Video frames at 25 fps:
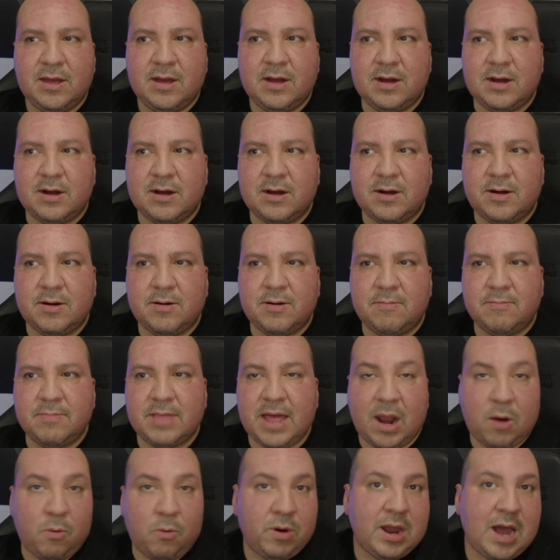
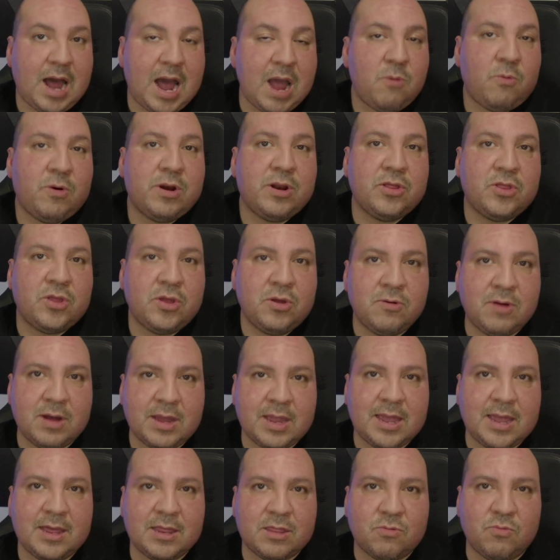I want to do, I
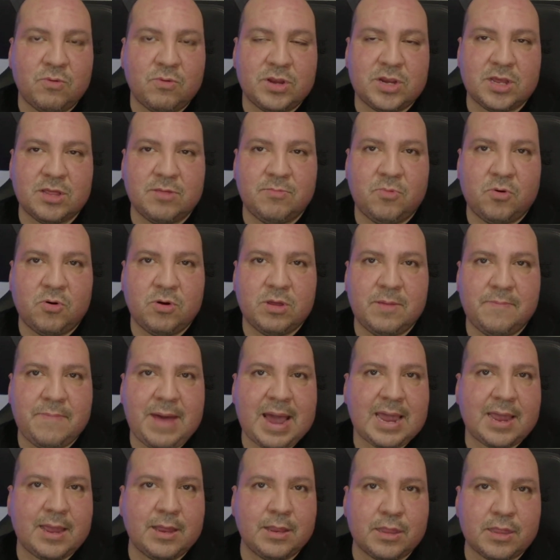guess, which is more the
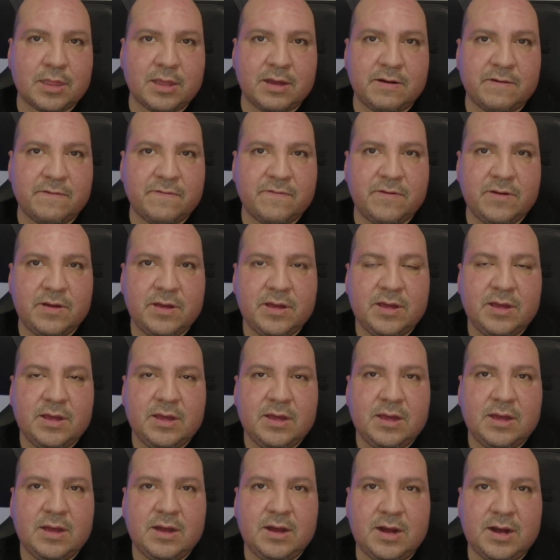back end stuff.
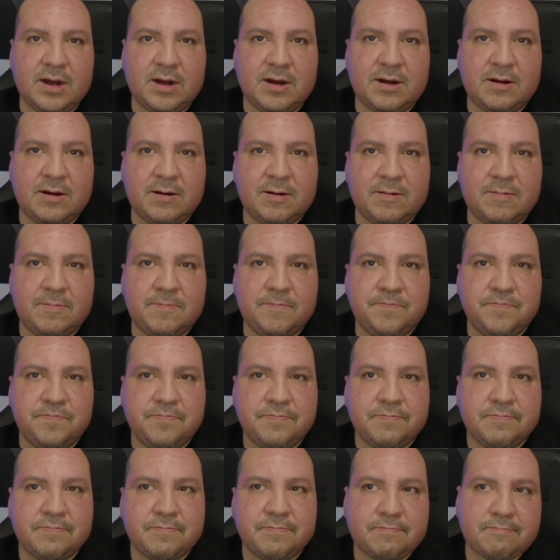Um,
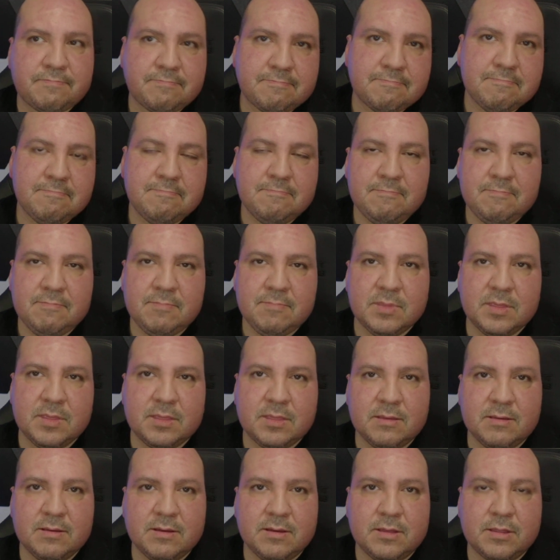
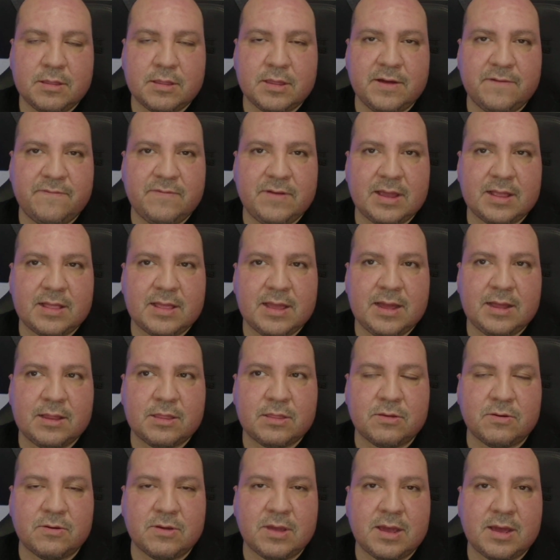Stuff like that.
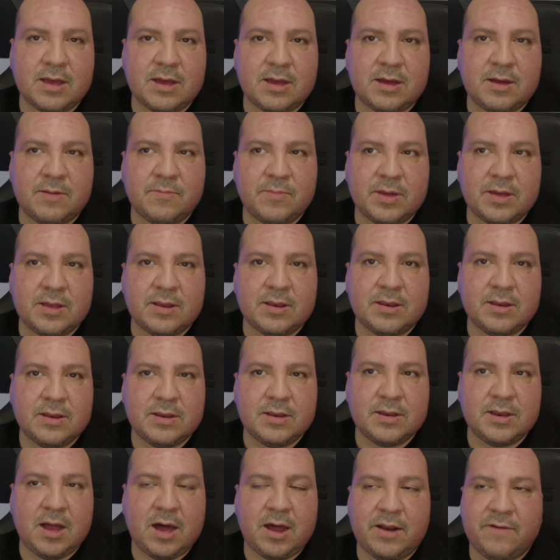So yeah, I mean,
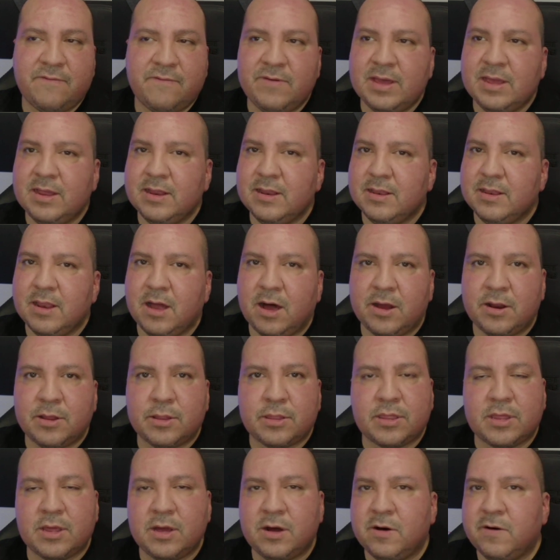out of it, a lot of
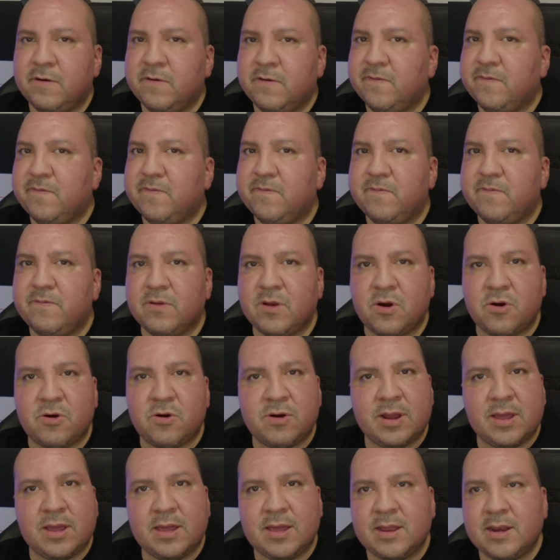self
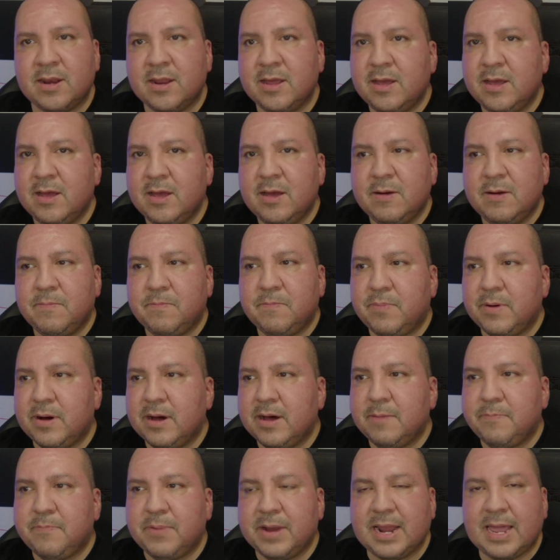learning,
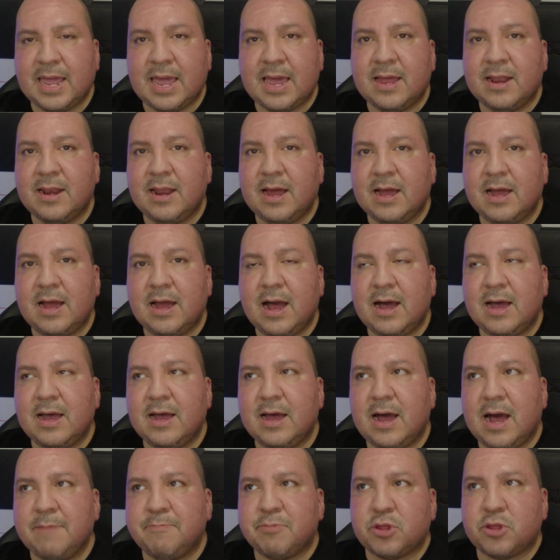but again,
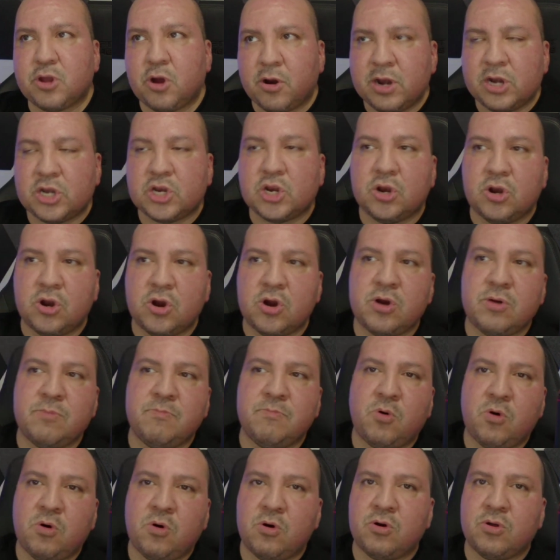I'm starting to learn
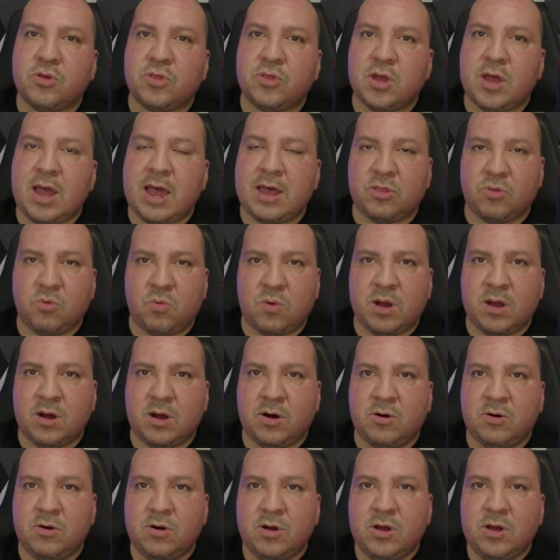more as
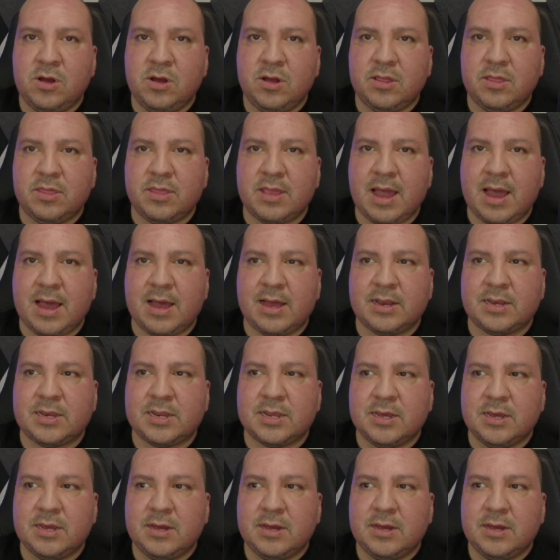well that